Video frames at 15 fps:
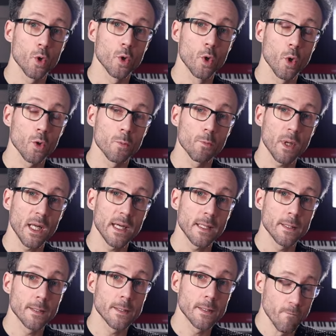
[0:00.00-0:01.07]

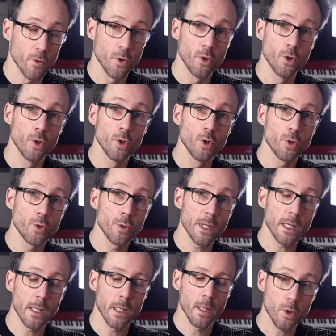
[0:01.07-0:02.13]
gold-plated
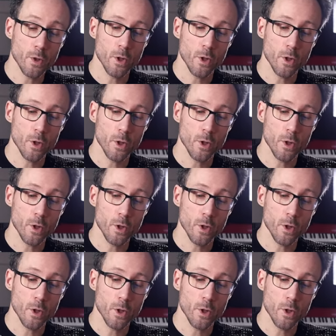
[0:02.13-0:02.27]
Nutric